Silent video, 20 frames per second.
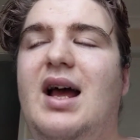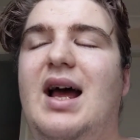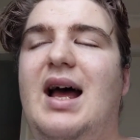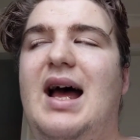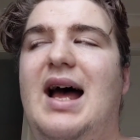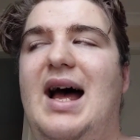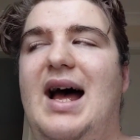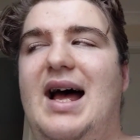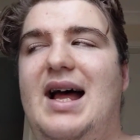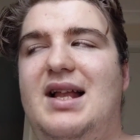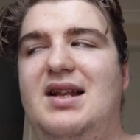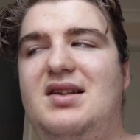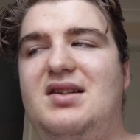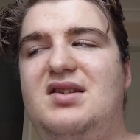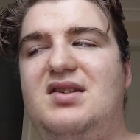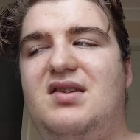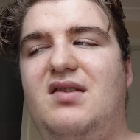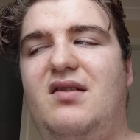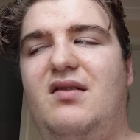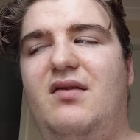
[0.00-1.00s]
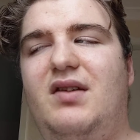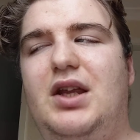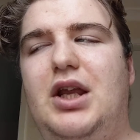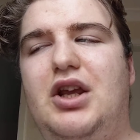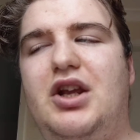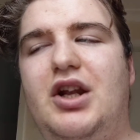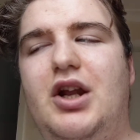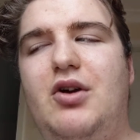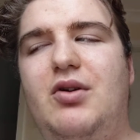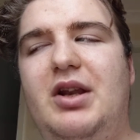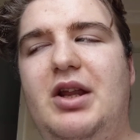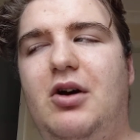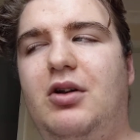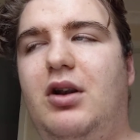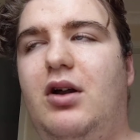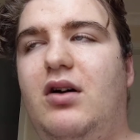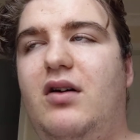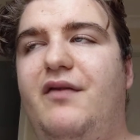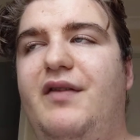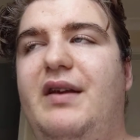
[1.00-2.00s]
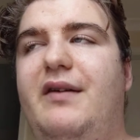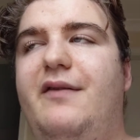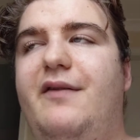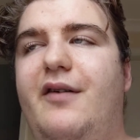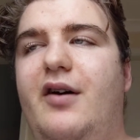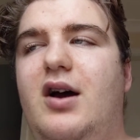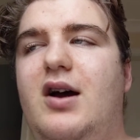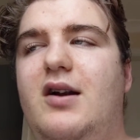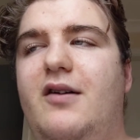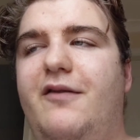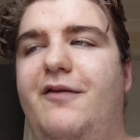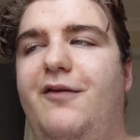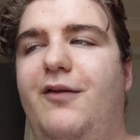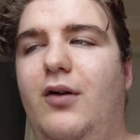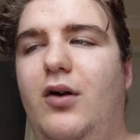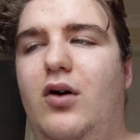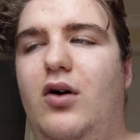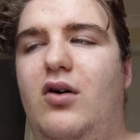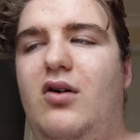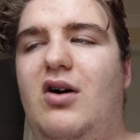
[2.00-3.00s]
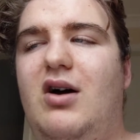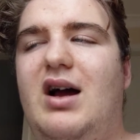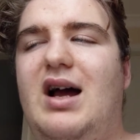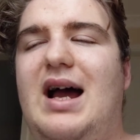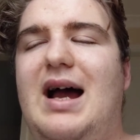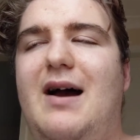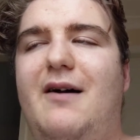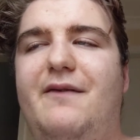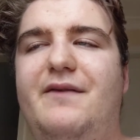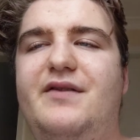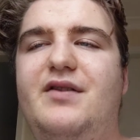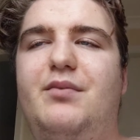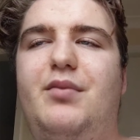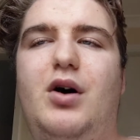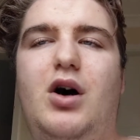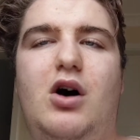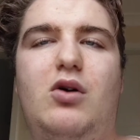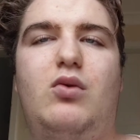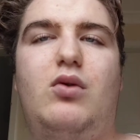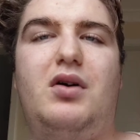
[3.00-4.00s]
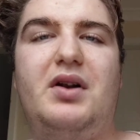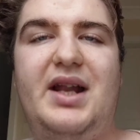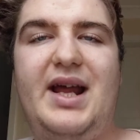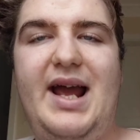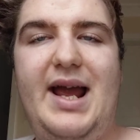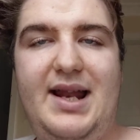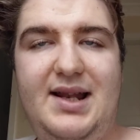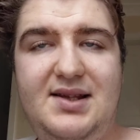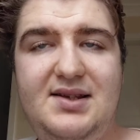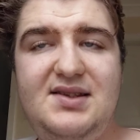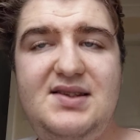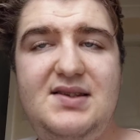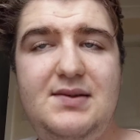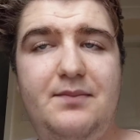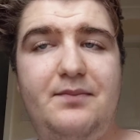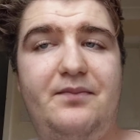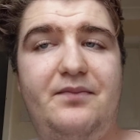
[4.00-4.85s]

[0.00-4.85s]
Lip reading: And you can only unlock the third floor after part one ends.